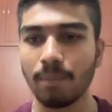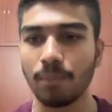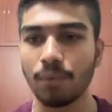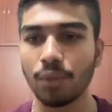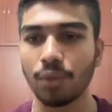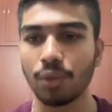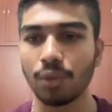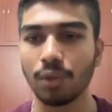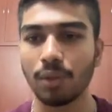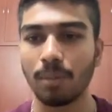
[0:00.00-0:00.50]

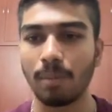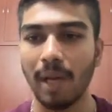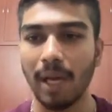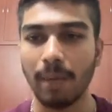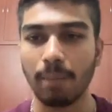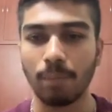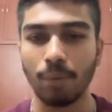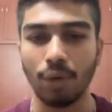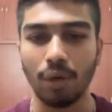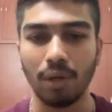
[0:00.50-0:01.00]
So the
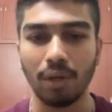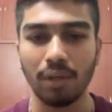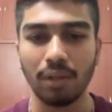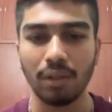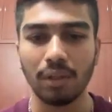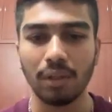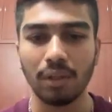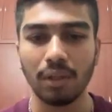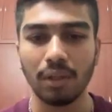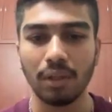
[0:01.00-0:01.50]
black
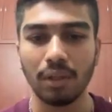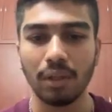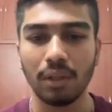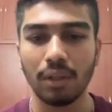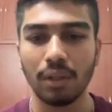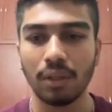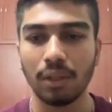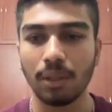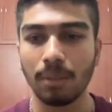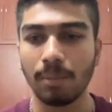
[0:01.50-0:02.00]
pawn,
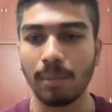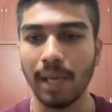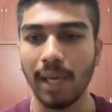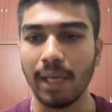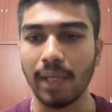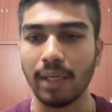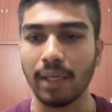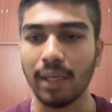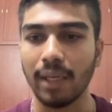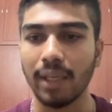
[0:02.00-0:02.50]
the
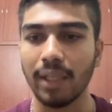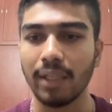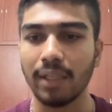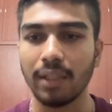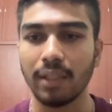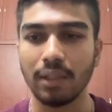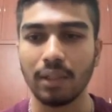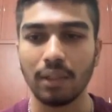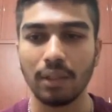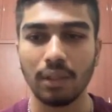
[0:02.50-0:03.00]
black knight,
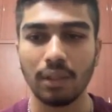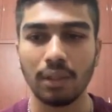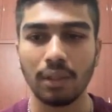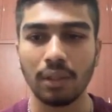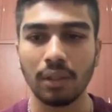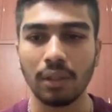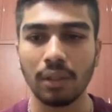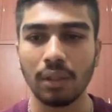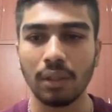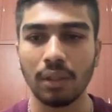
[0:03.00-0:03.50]

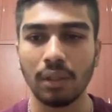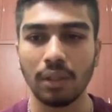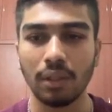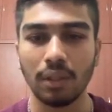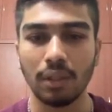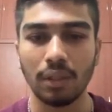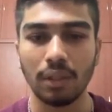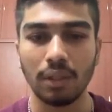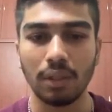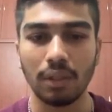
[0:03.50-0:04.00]

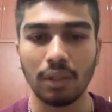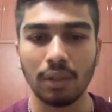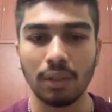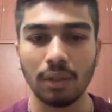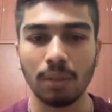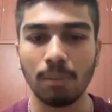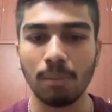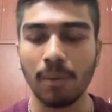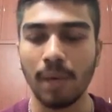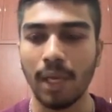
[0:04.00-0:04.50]

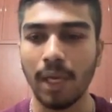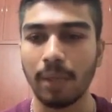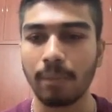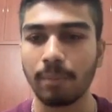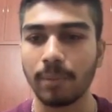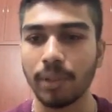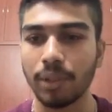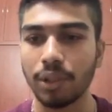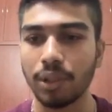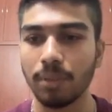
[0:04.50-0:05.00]
the black
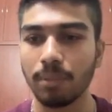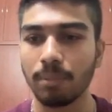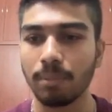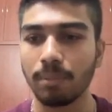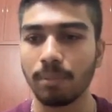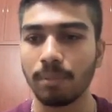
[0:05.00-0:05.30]
bishop,